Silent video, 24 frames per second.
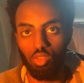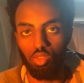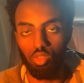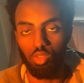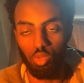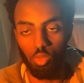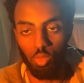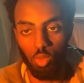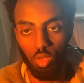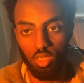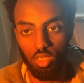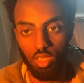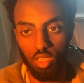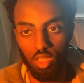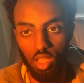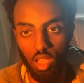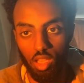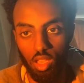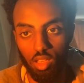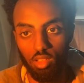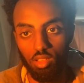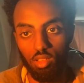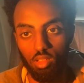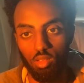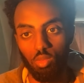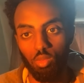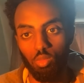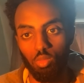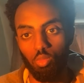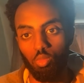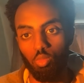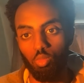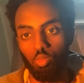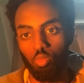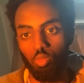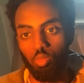Do what you can
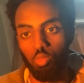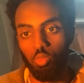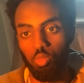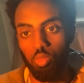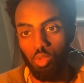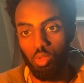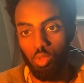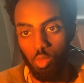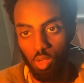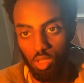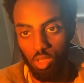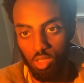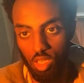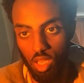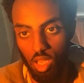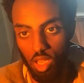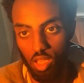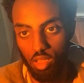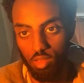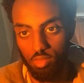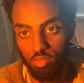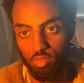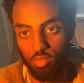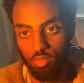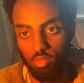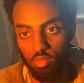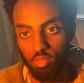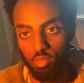with what you have,